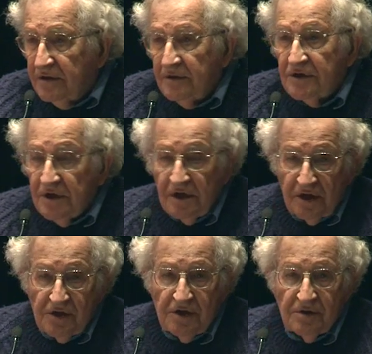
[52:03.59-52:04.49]
which didn't
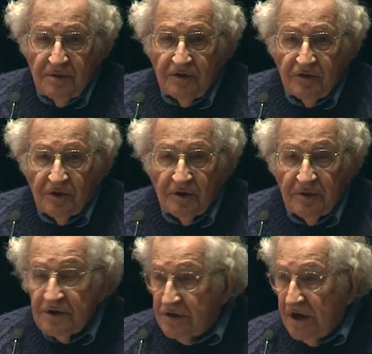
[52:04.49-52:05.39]
exist before,
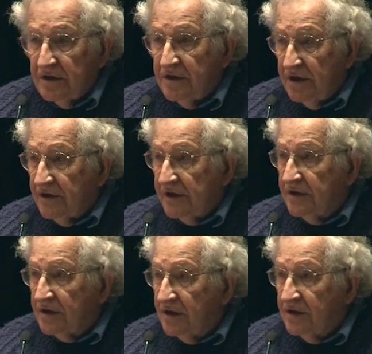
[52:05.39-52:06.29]
which is now tearing
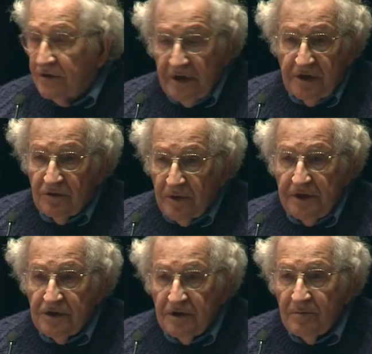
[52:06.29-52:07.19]
the country and the
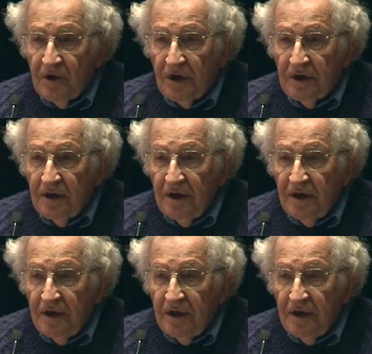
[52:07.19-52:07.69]
region apart.